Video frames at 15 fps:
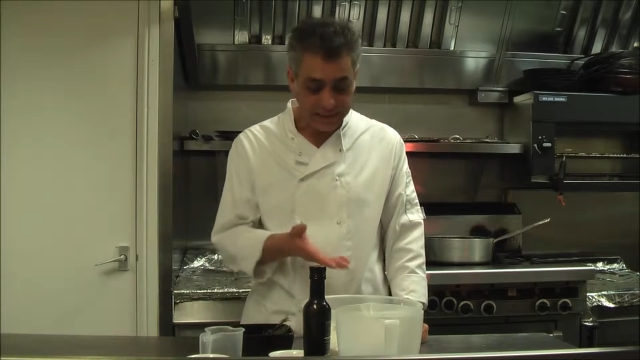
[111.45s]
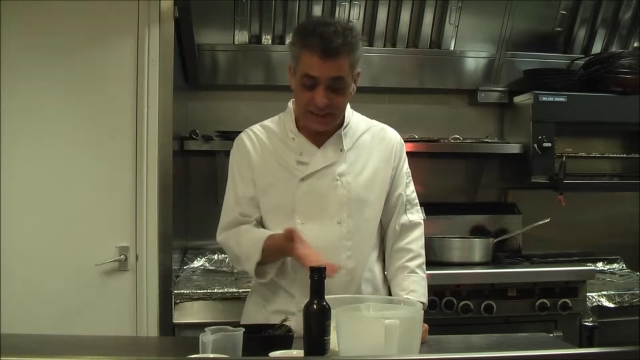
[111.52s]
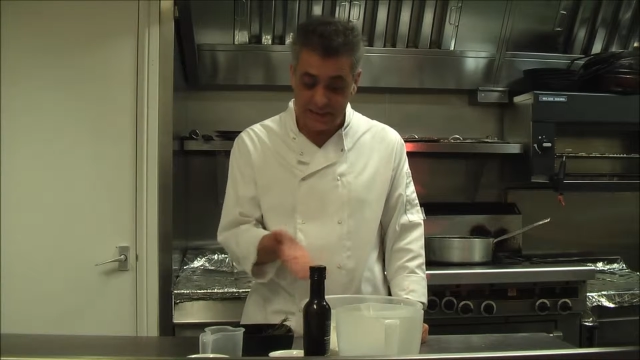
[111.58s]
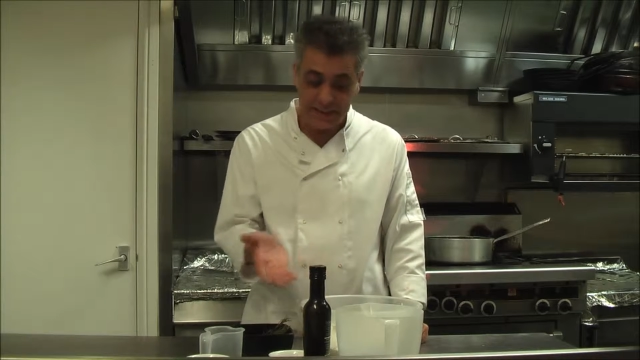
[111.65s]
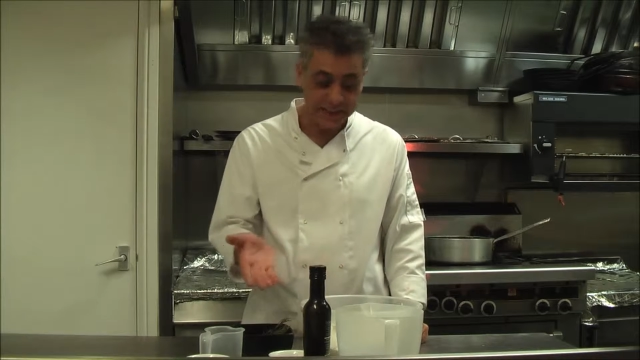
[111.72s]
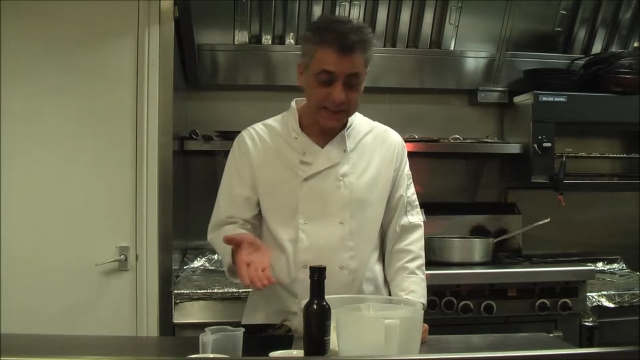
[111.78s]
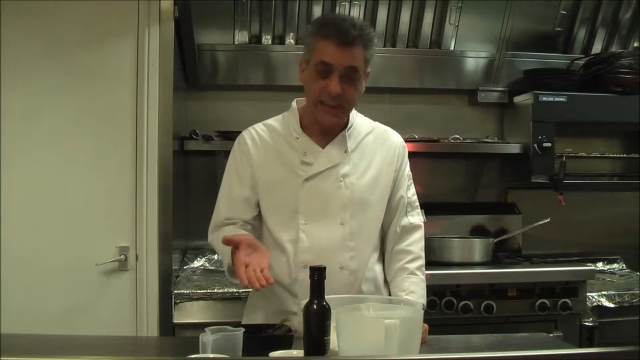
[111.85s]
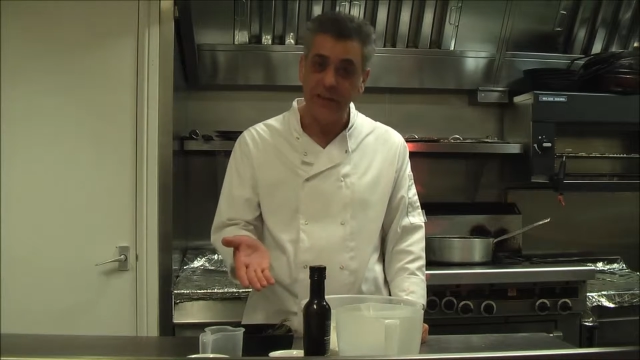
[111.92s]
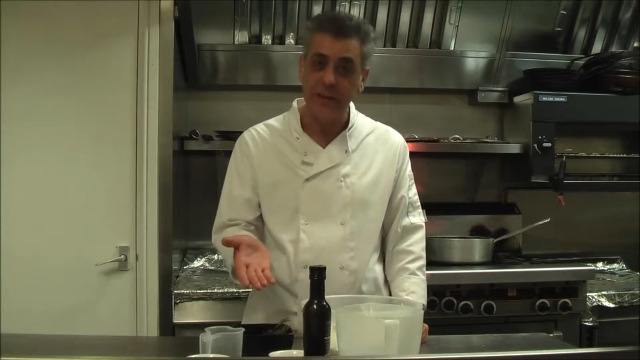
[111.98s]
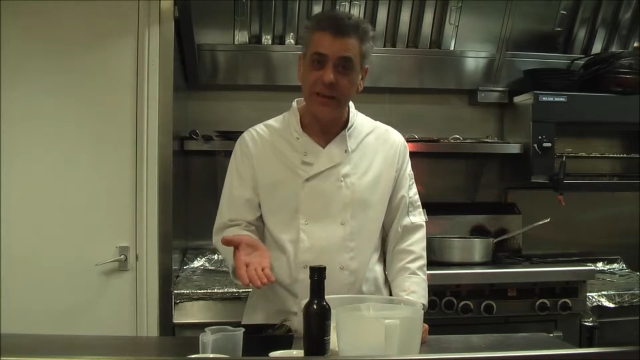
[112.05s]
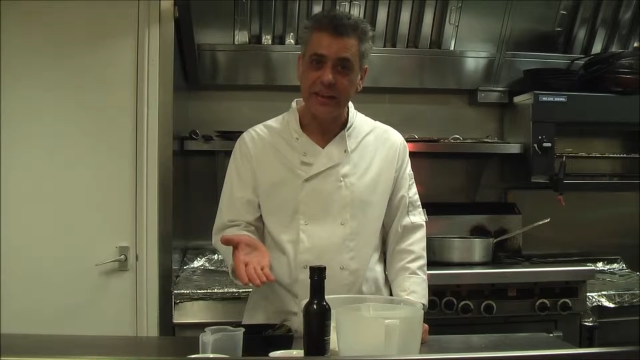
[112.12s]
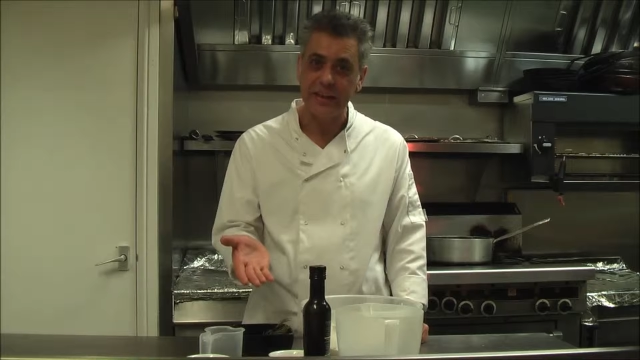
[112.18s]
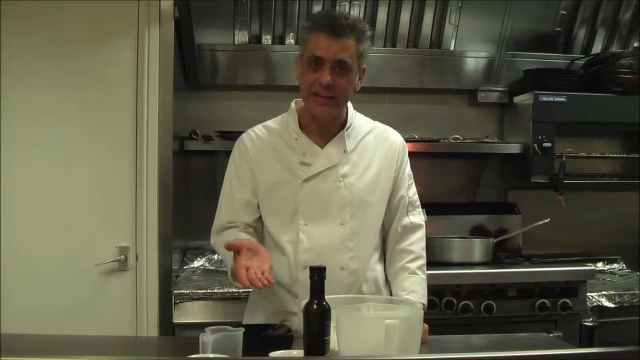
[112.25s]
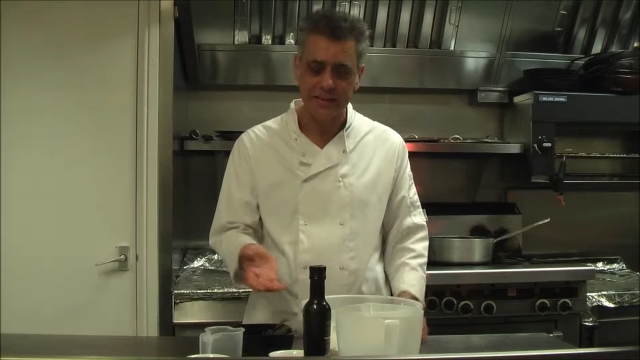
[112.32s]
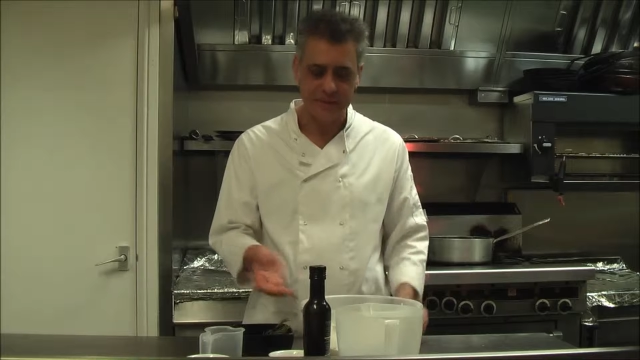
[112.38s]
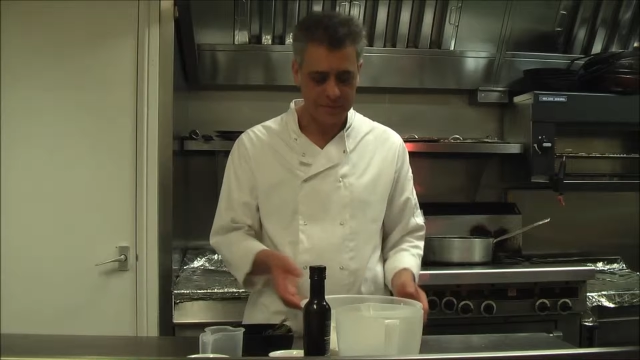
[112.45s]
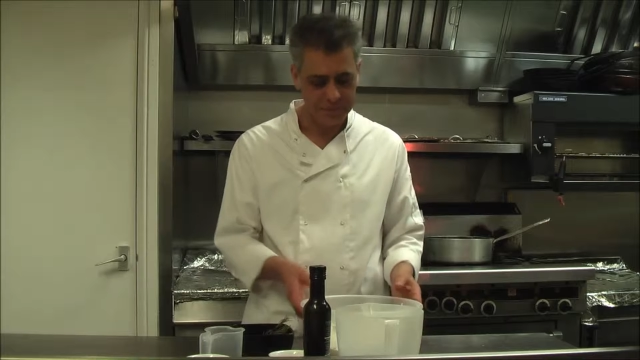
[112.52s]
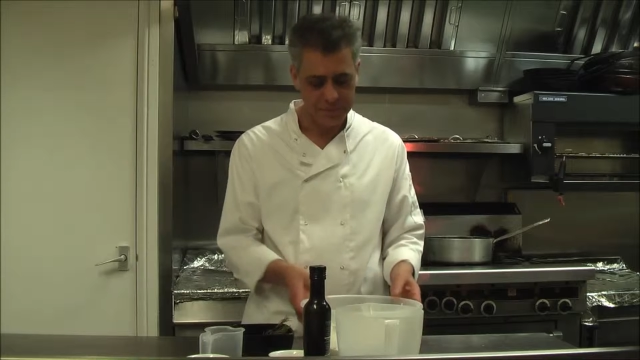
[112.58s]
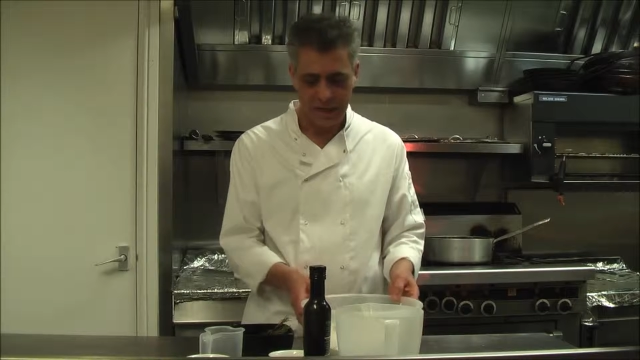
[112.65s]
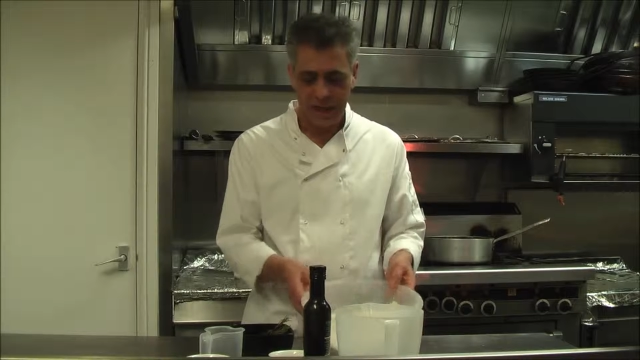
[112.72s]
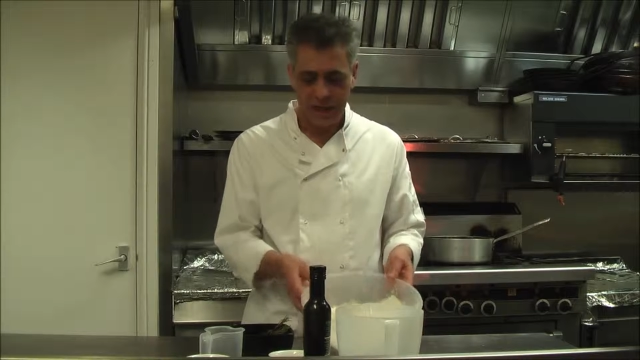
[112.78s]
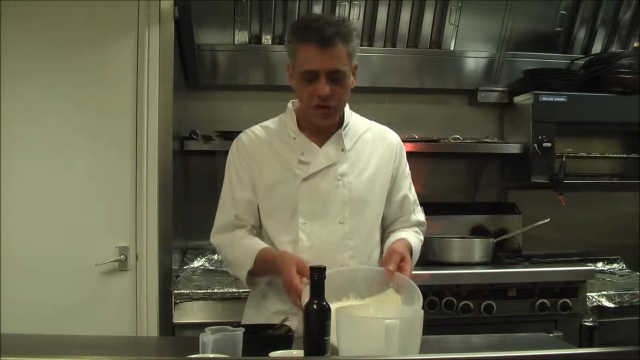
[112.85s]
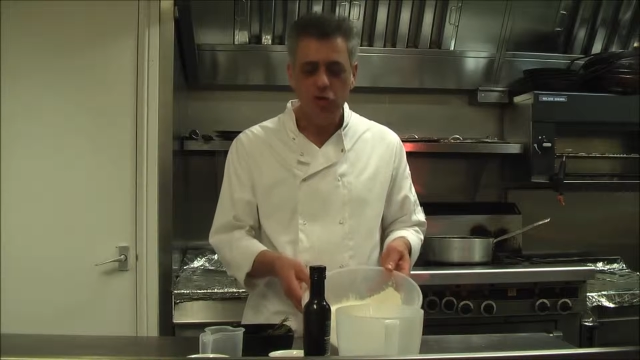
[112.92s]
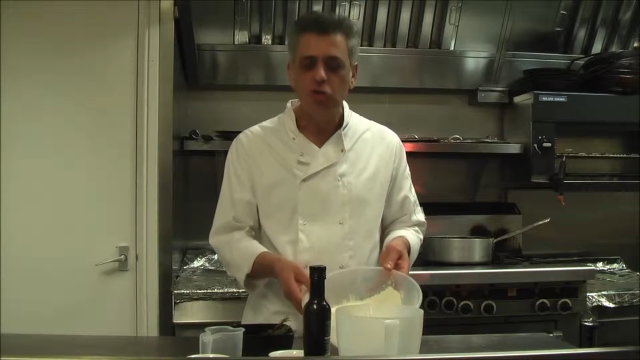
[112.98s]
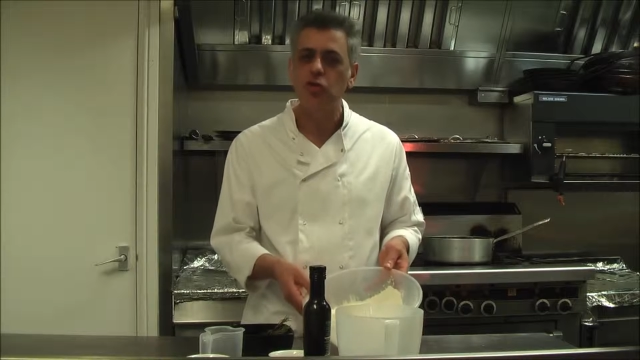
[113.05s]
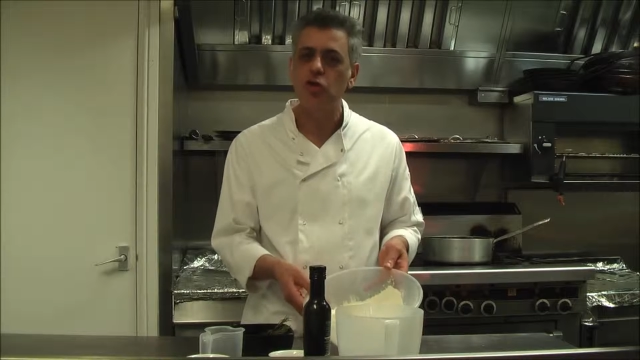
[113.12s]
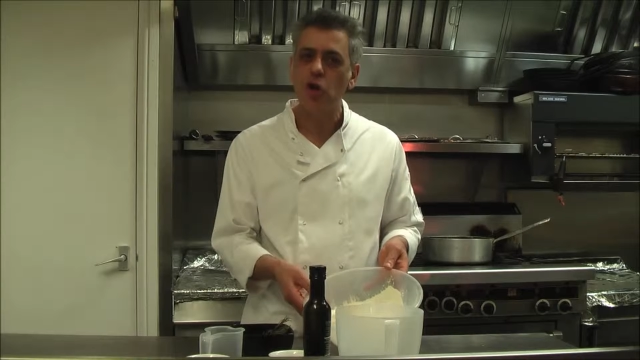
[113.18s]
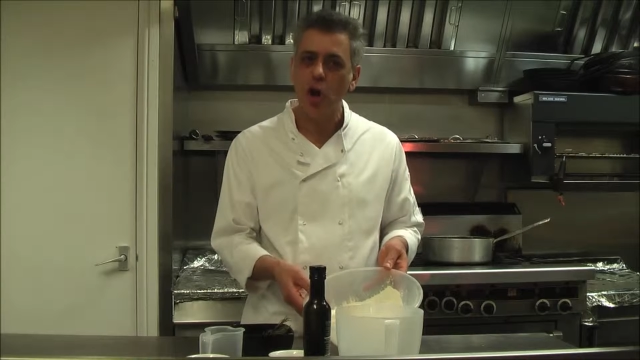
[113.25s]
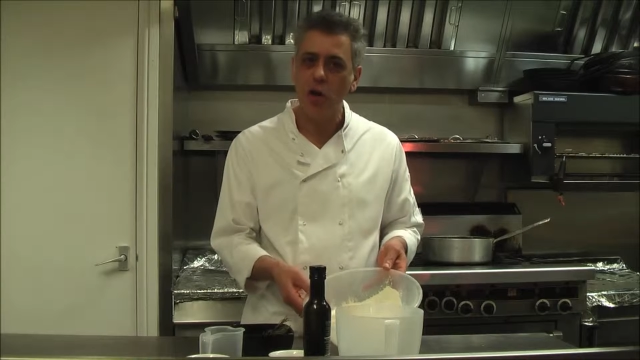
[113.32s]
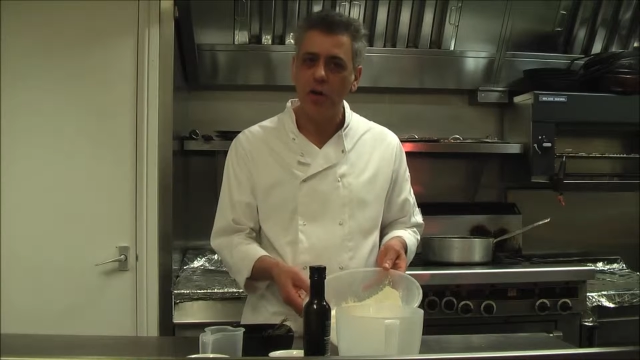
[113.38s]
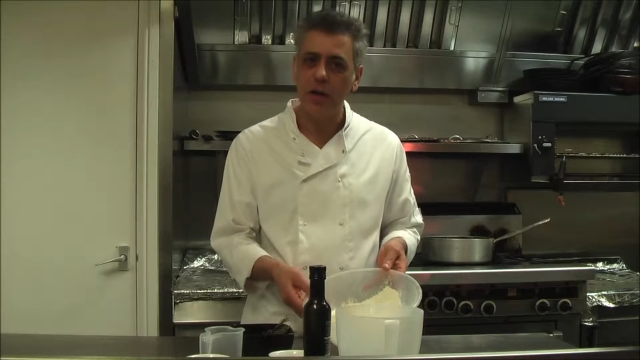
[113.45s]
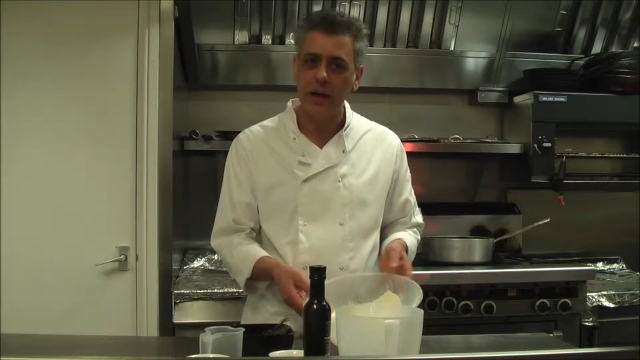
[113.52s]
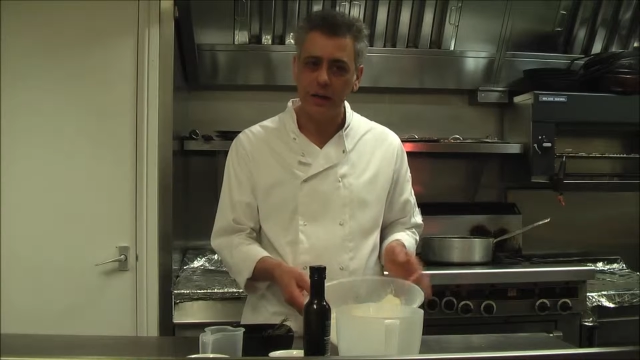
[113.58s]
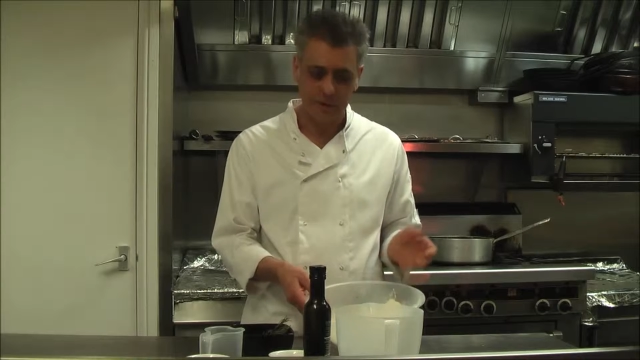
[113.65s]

These are the ingredients: strong